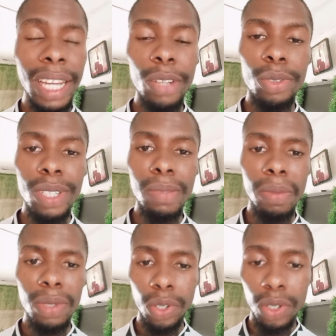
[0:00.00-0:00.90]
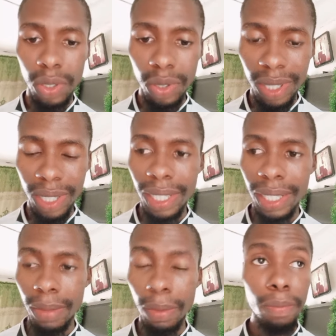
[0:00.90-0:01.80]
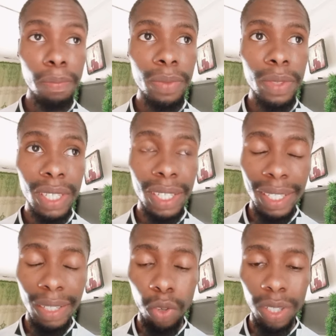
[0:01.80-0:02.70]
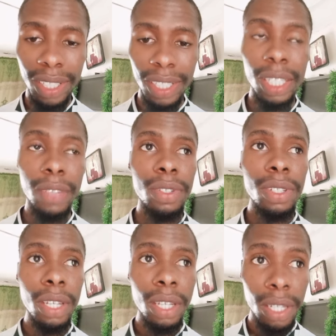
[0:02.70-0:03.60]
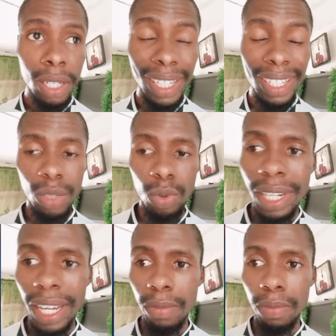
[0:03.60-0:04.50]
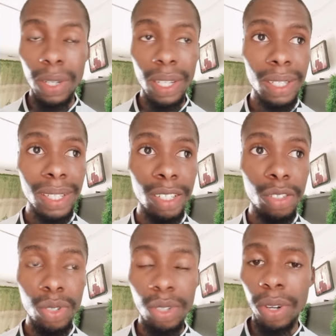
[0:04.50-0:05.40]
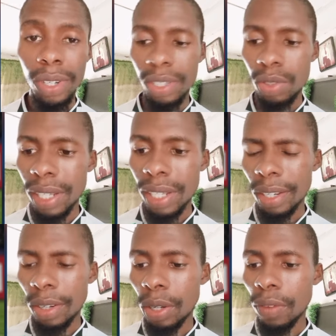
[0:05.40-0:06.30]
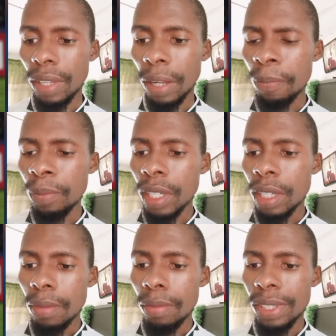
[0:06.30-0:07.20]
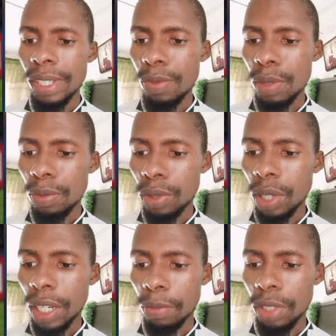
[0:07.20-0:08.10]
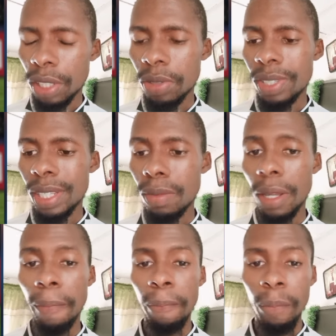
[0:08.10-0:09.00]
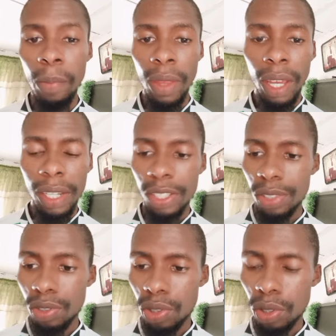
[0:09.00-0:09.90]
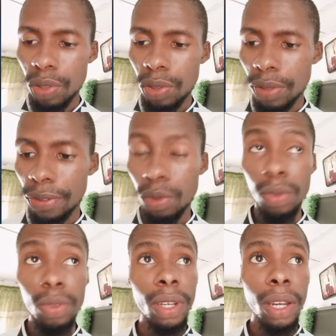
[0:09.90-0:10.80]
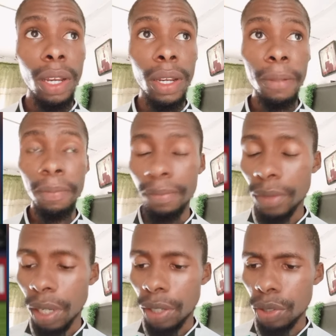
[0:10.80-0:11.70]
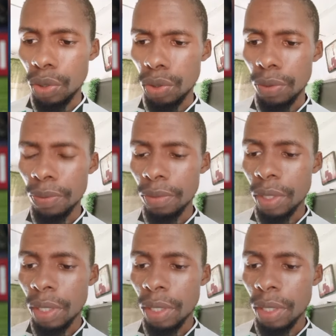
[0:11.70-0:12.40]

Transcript: count Osimhen, because you see the what he gives in the way that he plays. He uses all his strength and all of that. But these people don't appreciate Osimhen. Just to show you a few, you know,